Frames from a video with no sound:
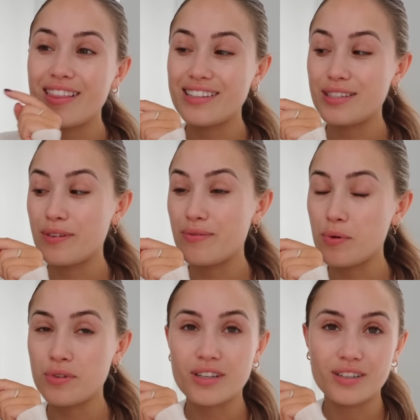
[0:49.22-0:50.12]
this is with
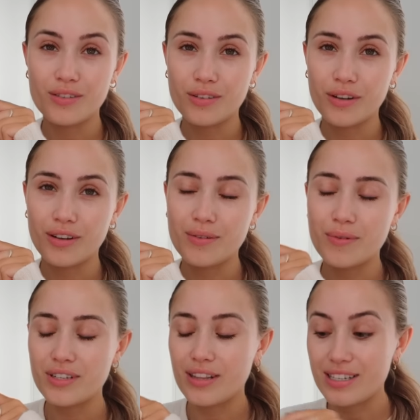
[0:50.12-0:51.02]
water, not coconut
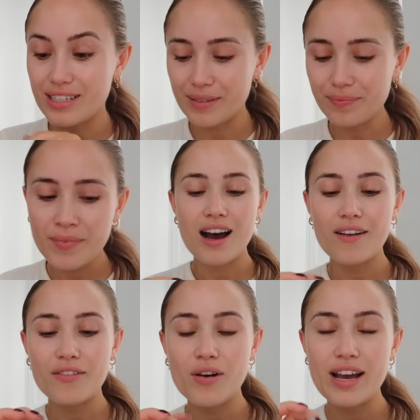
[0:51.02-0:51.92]
water this time.
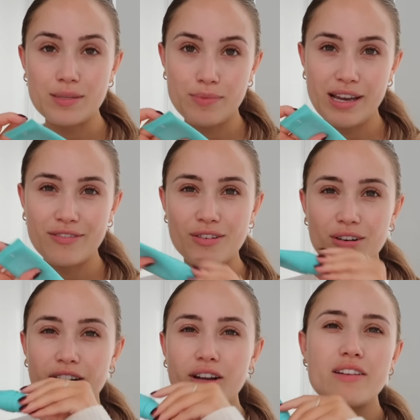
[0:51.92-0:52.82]
I've got SPF
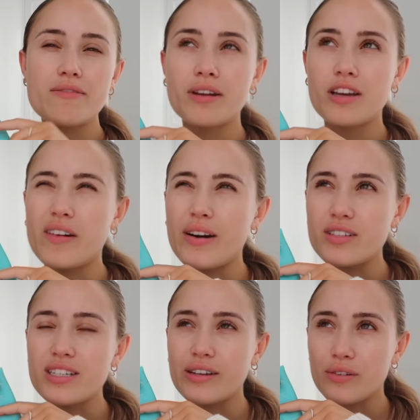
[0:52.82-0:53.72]
on. I don't know if I'm gonna go out
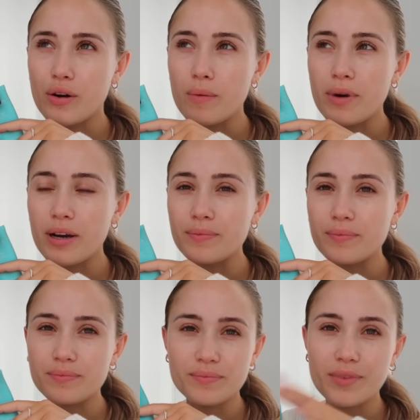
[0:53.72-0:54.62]
today or not, but
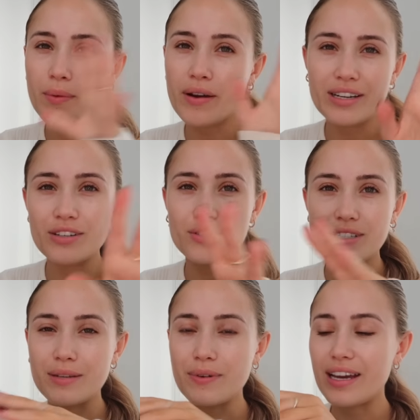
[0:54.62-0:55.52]
I wear it indoors
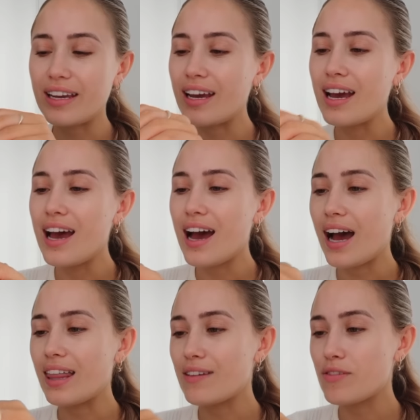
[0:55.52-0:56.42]
anyway.
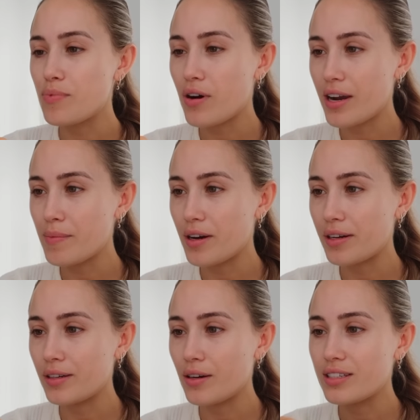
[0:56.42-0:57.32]
And then for
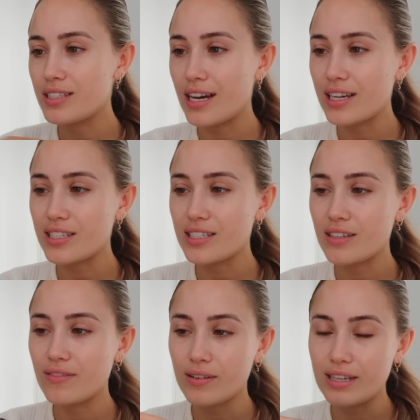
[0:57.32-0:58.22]
primer slash
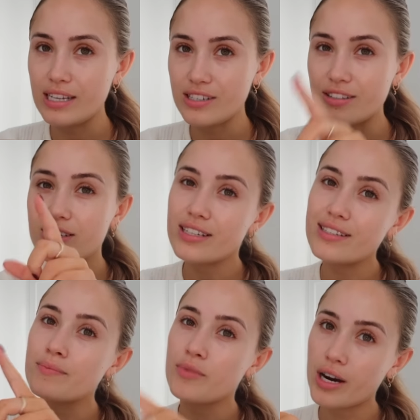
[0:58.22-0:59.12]
foundation. So this
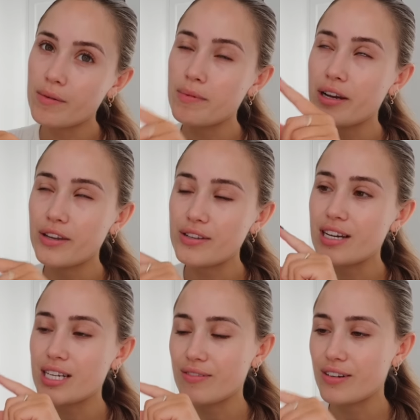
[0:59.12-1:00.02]
is a primer, but I use
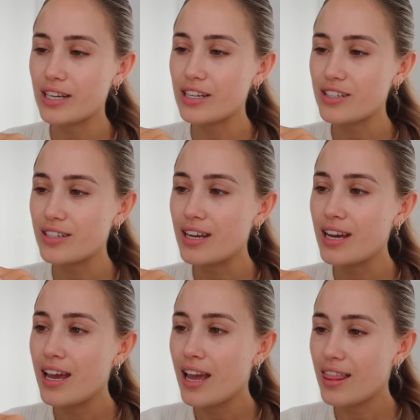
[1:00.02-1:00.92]
it as foundation.
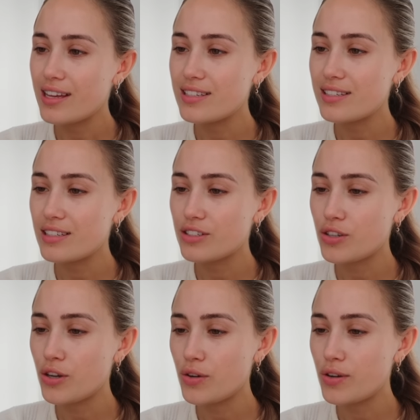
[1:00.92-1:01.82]
This is the
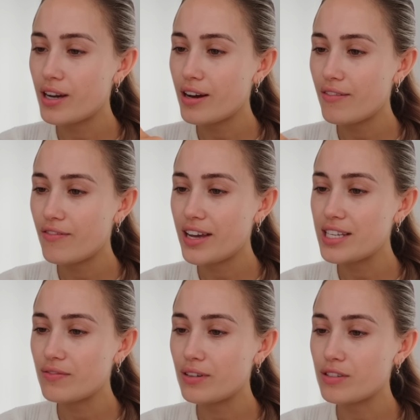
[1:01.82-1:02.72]
Tula
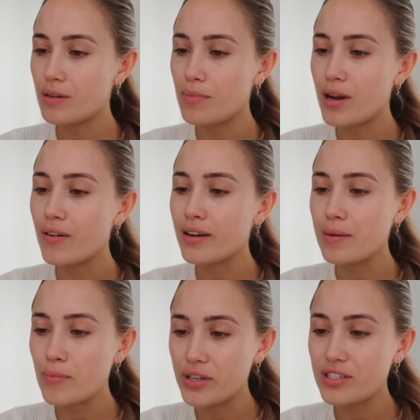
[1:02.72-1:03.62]
Face Filter Blurring
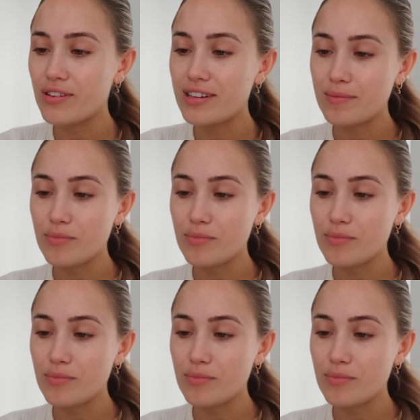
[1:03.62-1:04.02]
and Moisturizing